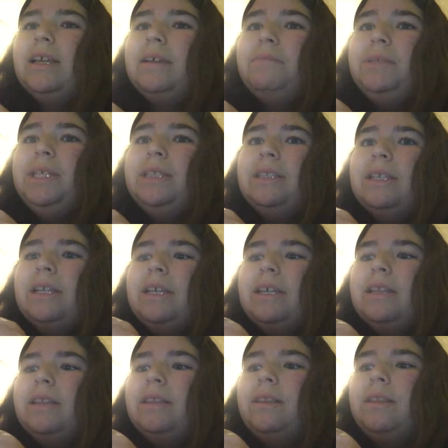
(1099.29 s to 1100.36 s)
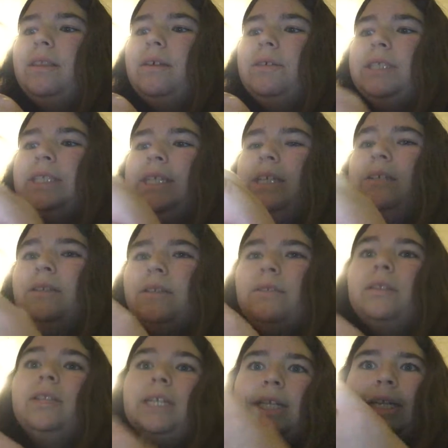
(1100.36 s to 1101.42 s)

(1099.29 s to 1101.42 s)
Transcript: I mean, the